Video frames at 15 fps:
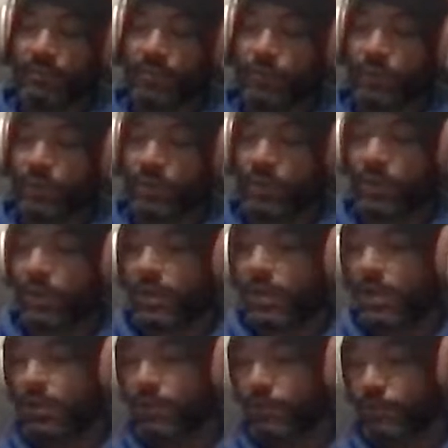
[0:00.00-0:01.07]
which
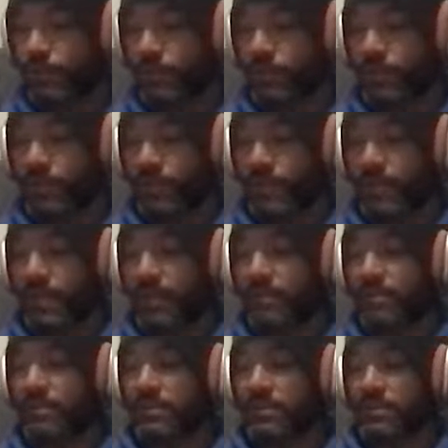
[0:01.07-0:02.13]
further fed
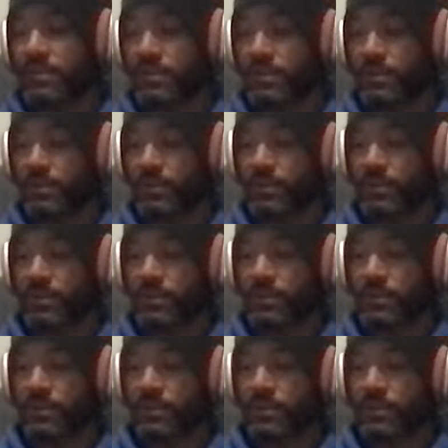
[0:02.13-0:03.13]
Karen's insecurities.